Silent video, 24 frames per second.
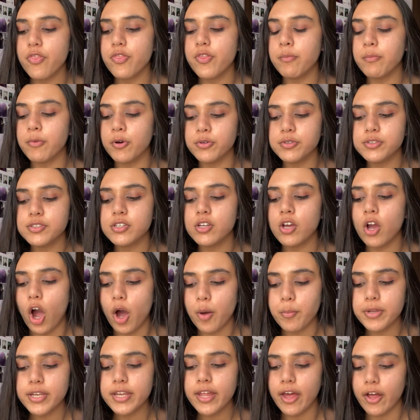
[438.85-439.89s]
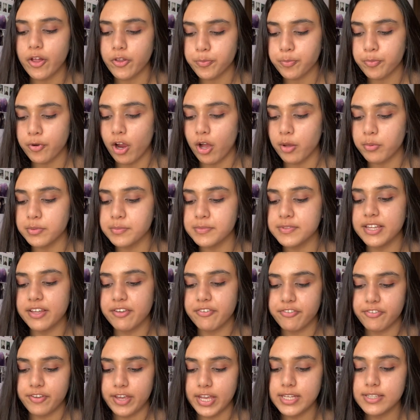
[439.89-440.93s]
the most common health problems they
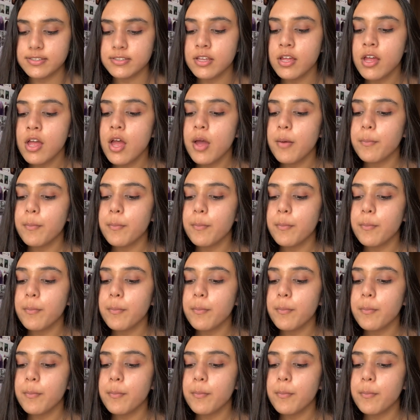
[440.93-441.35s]
faced,